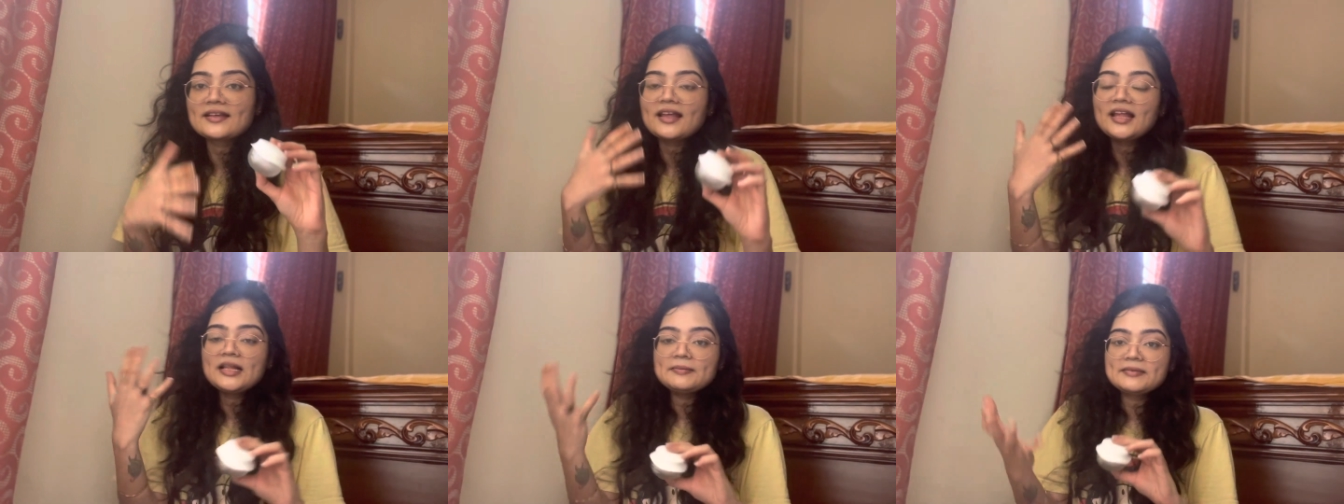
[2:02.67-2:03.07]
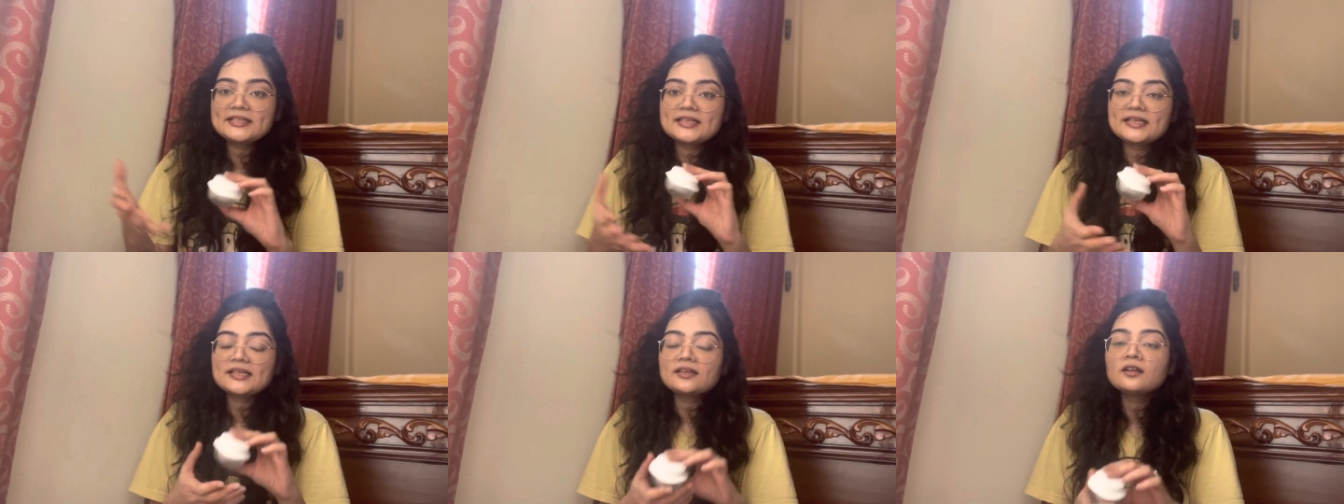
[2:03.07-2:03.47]
helps
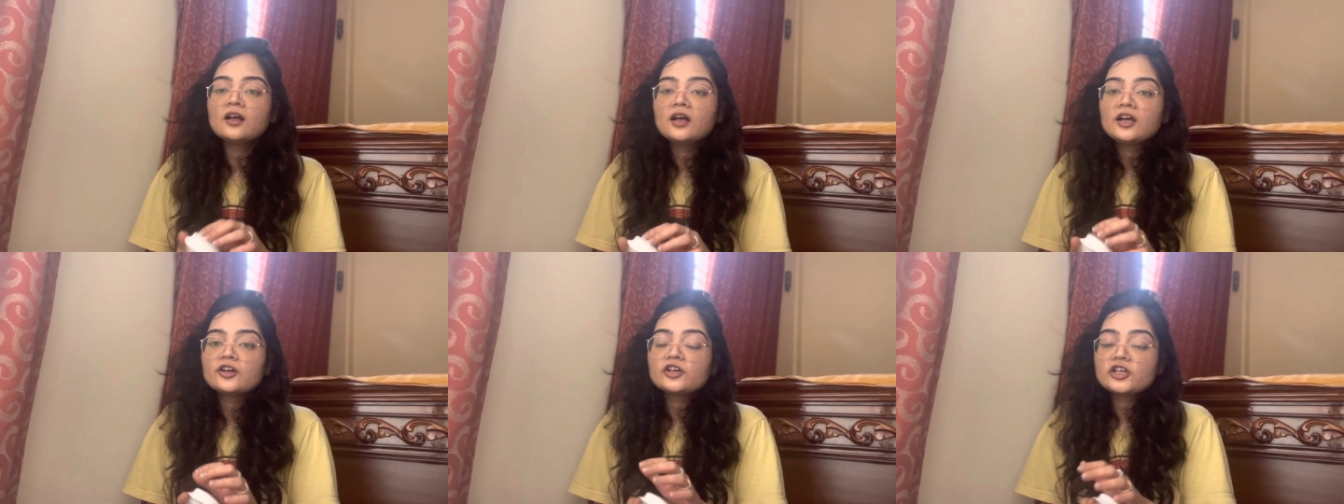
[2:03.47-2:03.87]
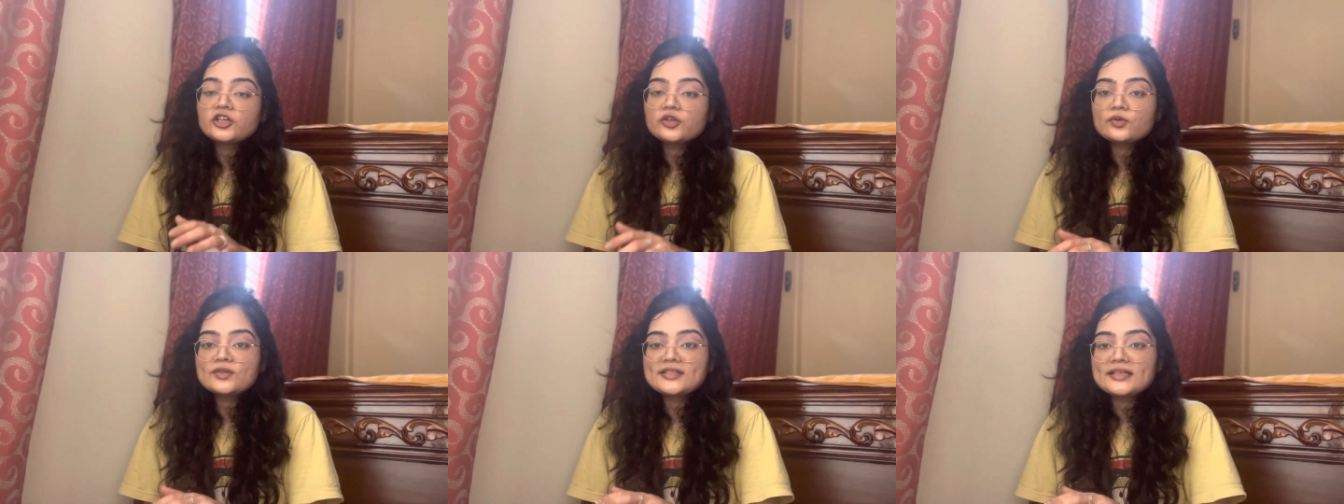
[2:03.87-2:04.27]
in
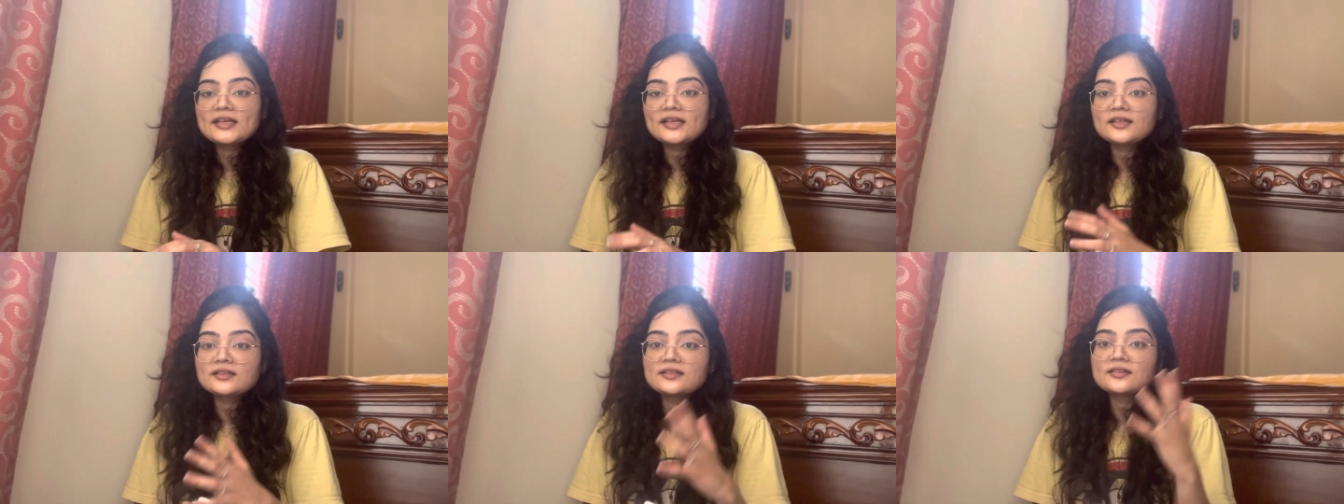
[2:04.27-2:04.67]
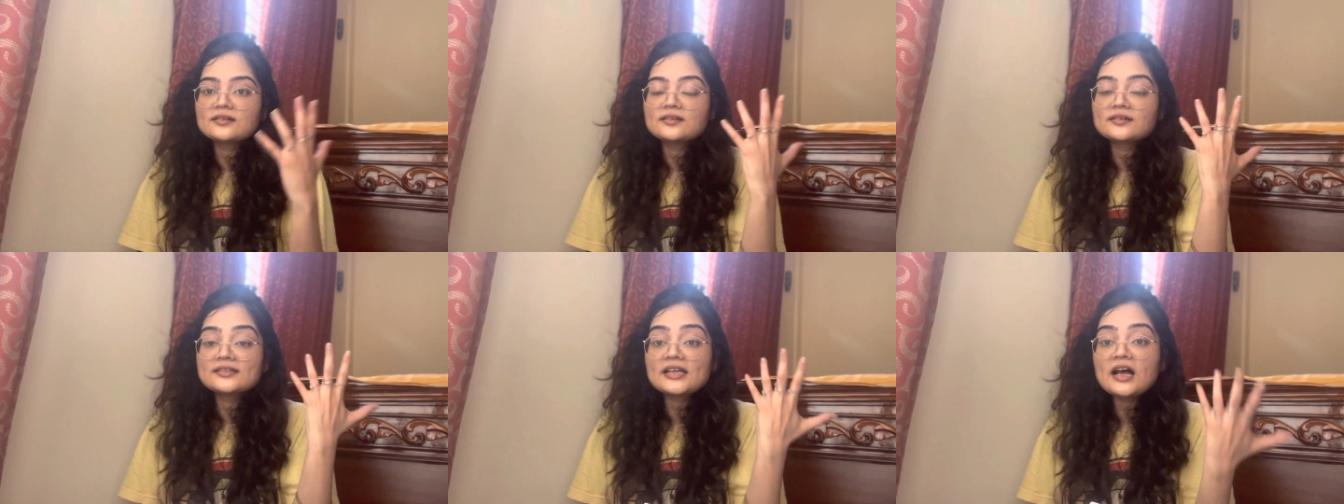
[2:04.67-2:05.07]
reducing
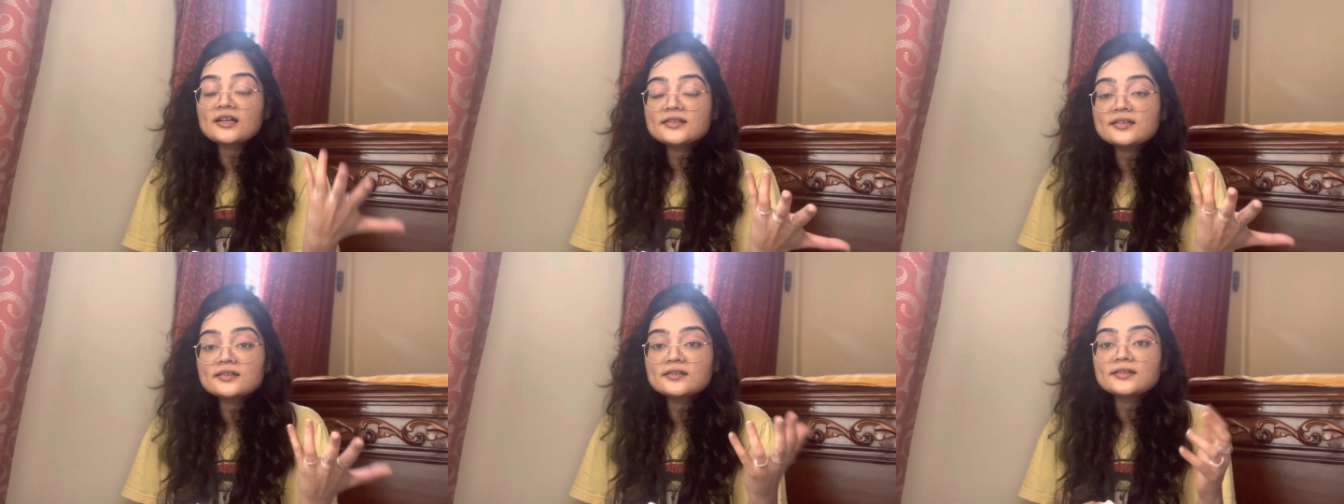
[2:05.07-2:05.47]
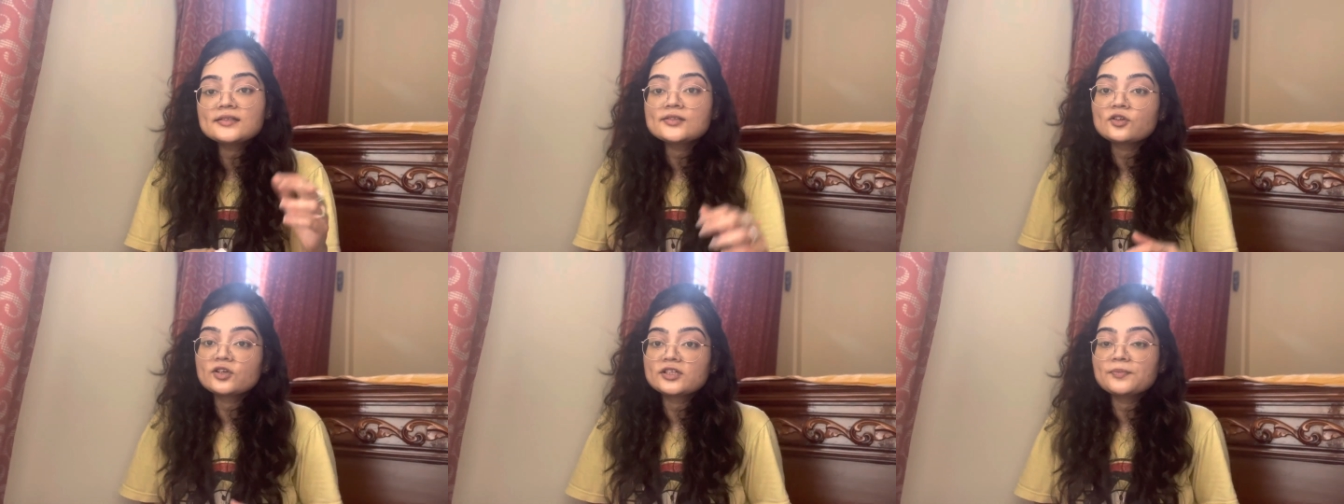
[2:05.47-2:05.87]
the dark
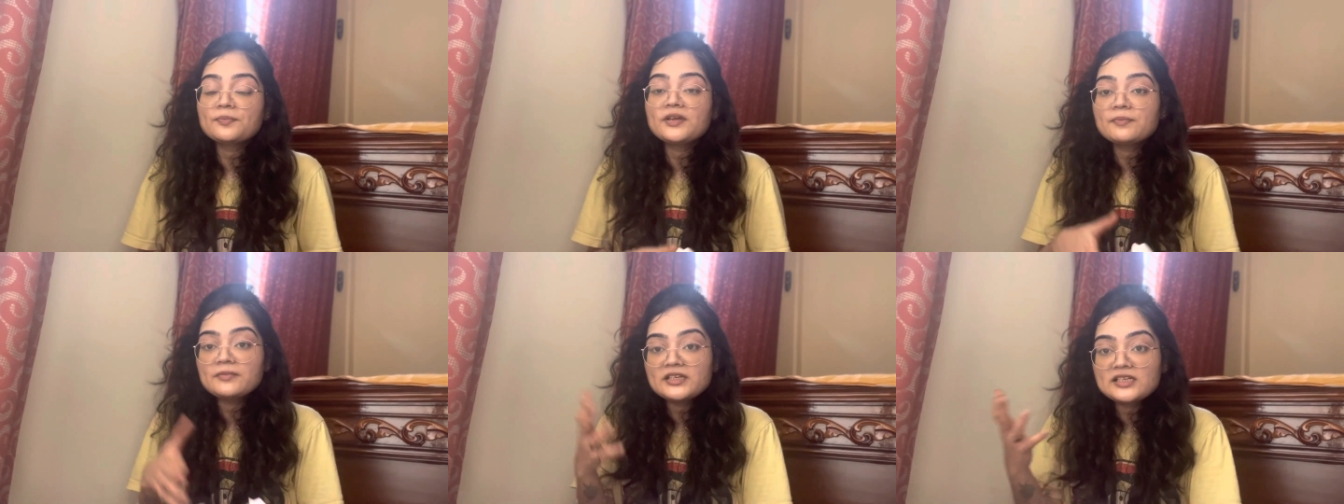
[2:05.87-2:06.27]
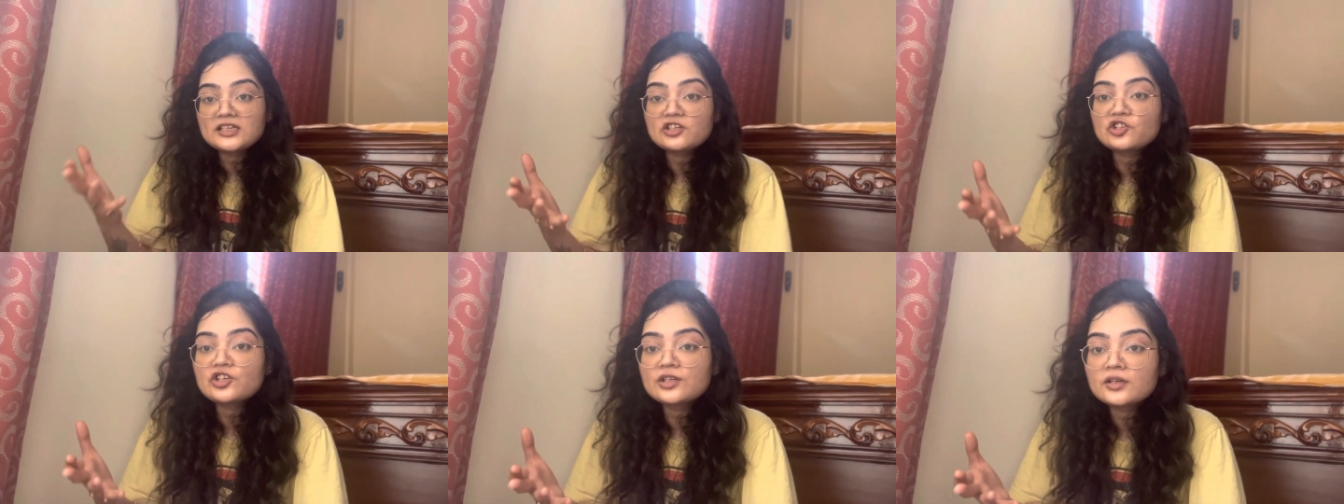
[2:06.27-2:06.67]
circles or the
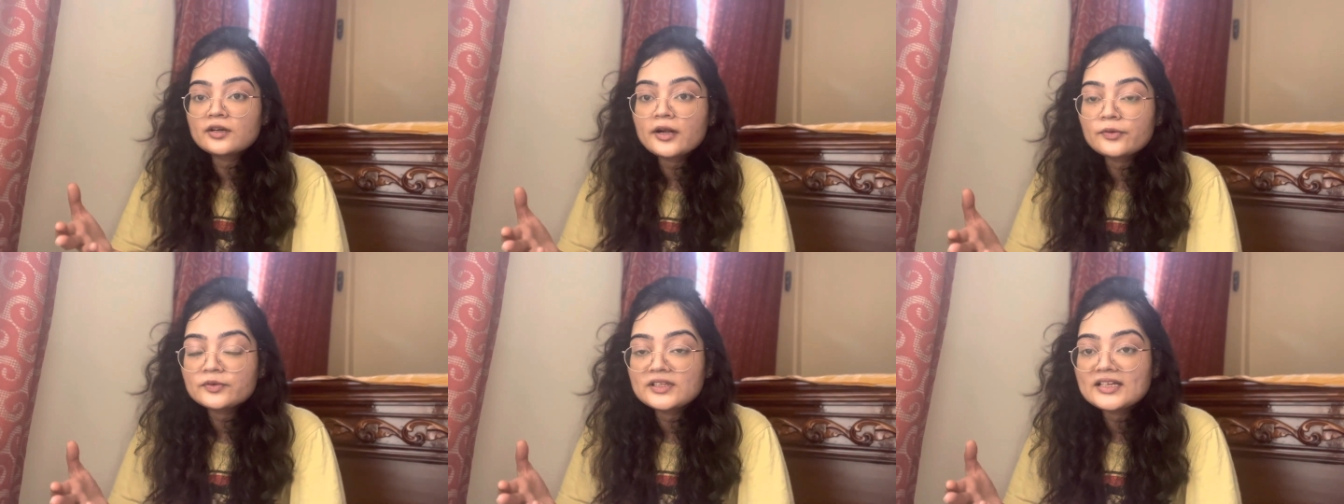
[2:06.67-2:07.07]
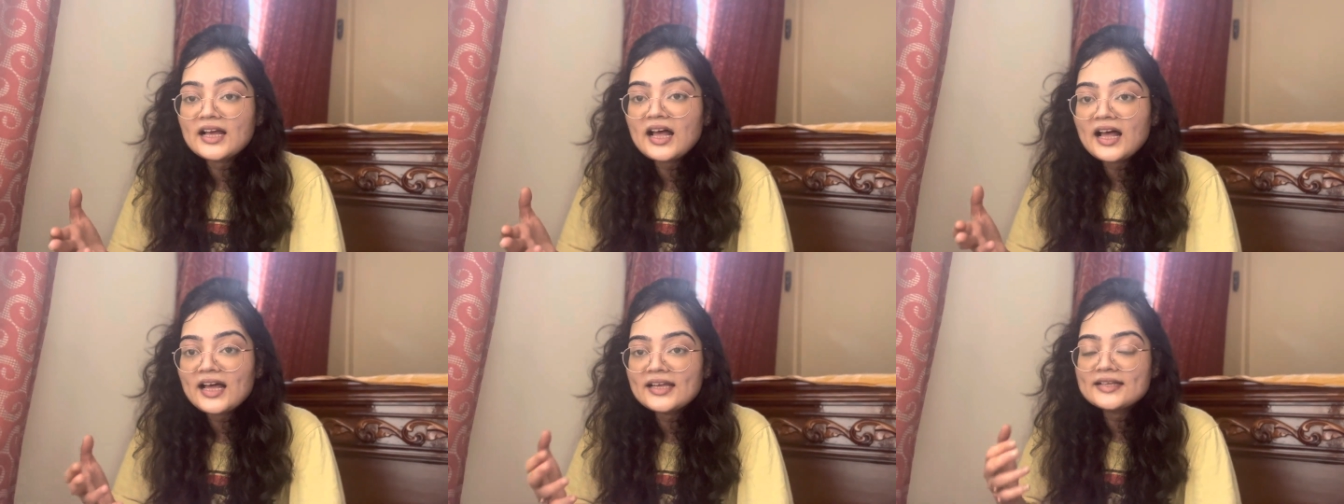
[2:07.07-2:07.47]
pigmentation around the
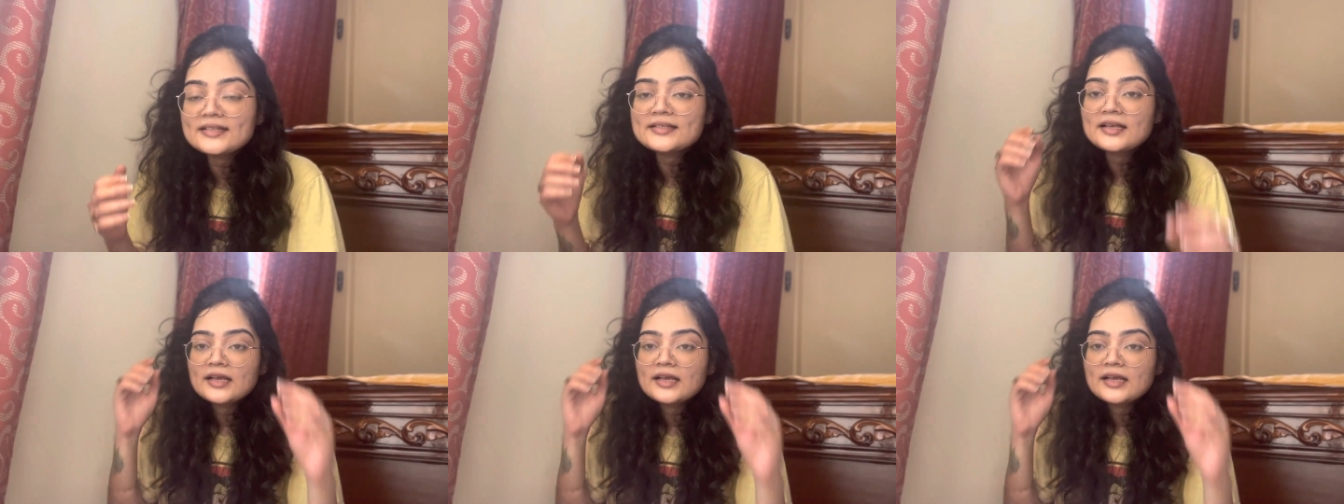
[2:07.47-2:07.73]
eyes.